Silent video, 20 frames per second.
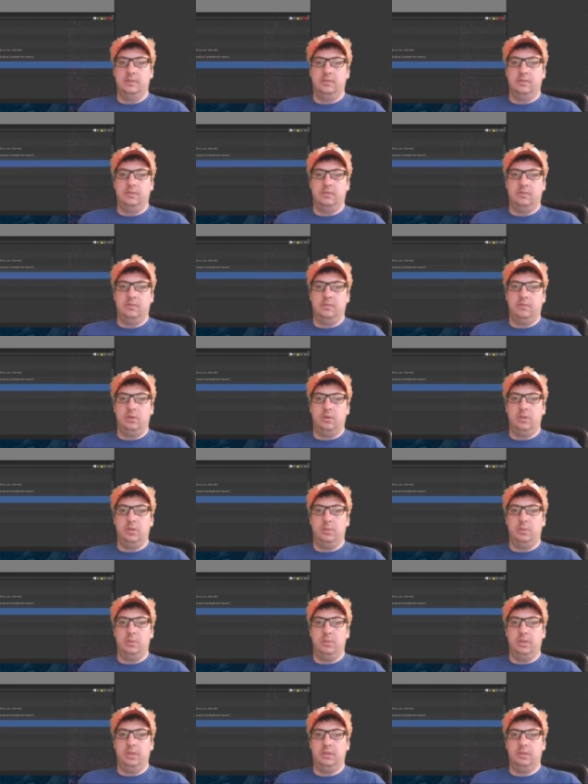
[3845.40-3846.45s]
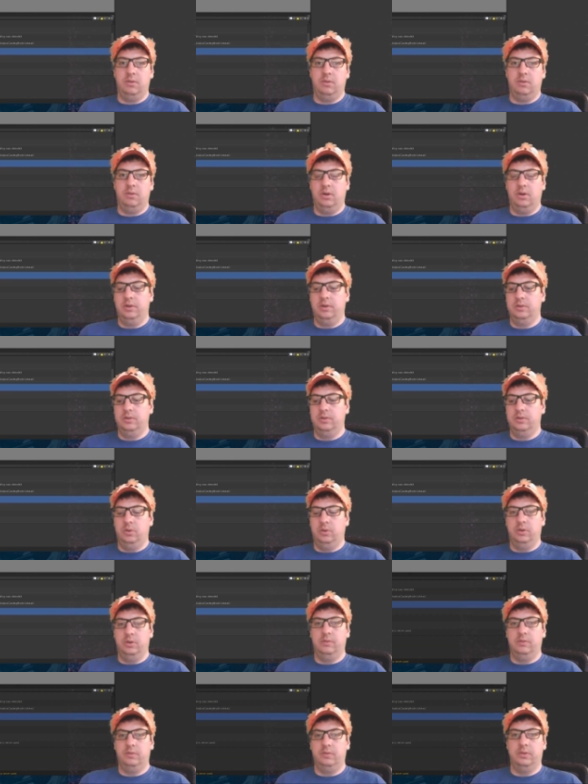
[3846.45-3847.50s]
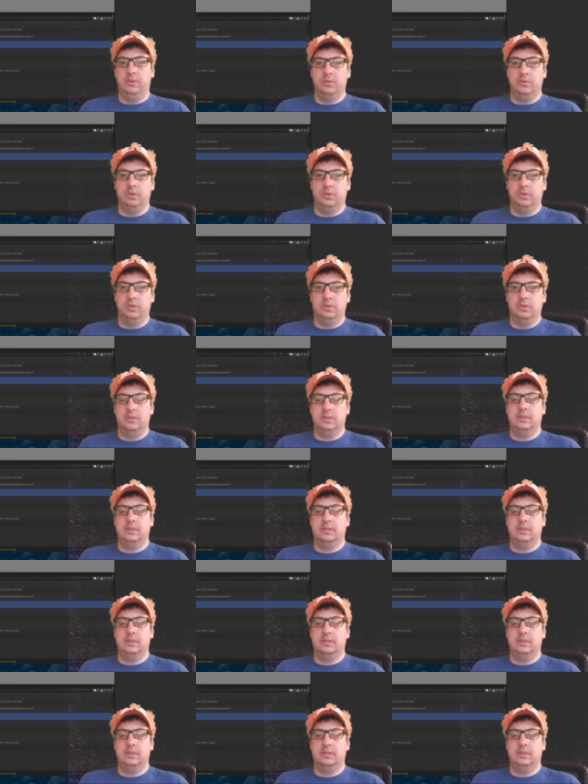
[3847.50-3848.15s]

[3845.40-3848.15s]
course, I would pick the wrong order for those words,